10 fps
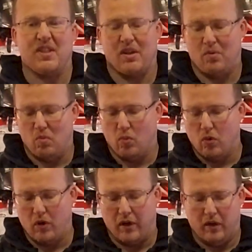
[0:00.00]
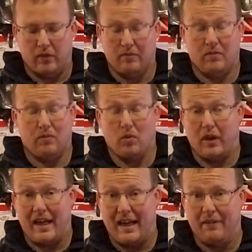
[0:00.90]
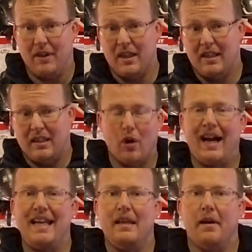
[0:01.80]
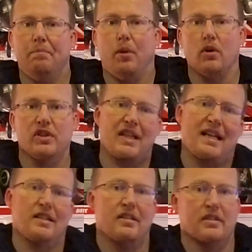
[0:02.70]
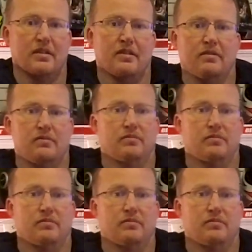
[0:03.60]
don't want to have. For a bog standard